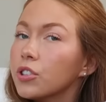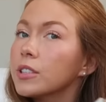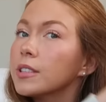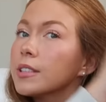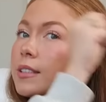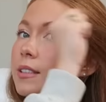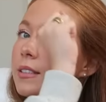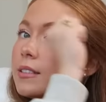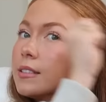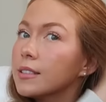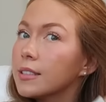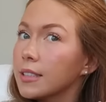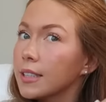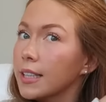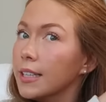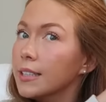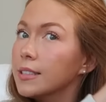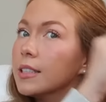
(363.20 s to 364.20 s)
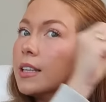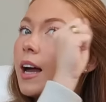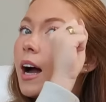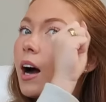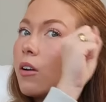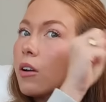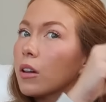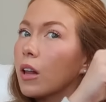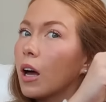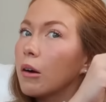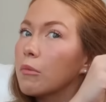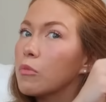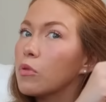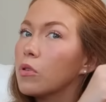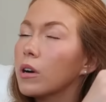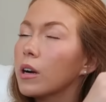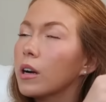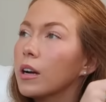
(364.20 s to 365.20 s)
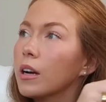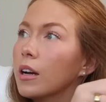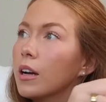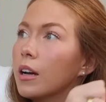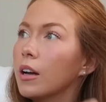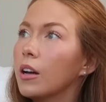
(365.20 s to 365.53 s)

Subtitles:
just sleeks it out a lot more.